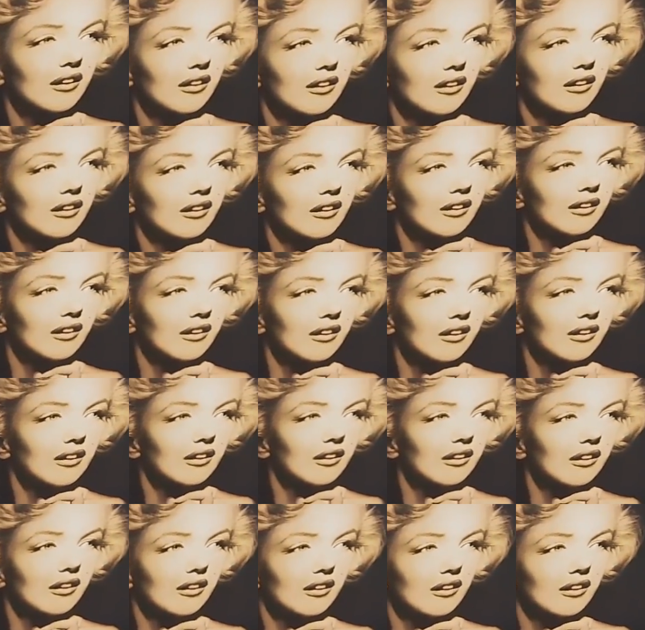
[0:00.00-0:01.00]
So that's gonna
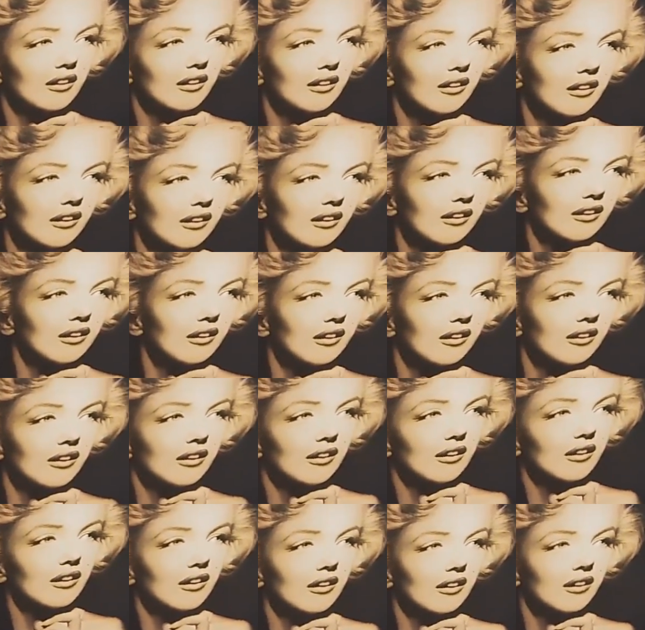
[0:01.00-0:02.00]
be, you know,
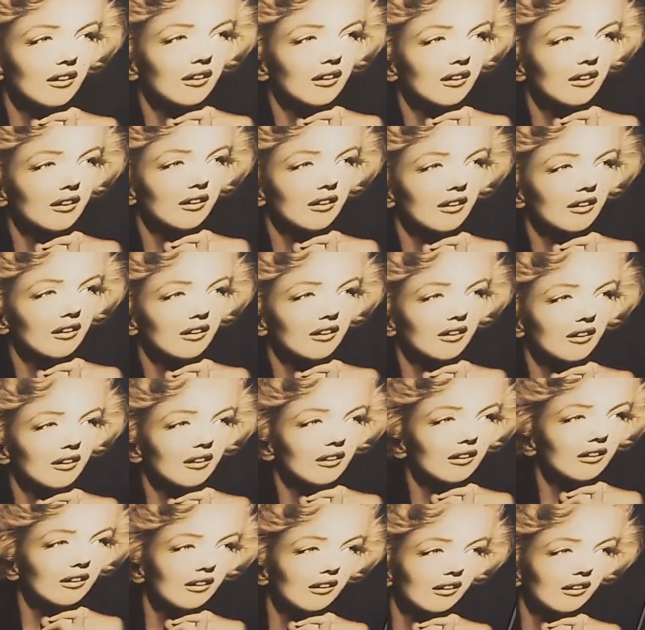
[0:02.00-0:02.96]
quick 20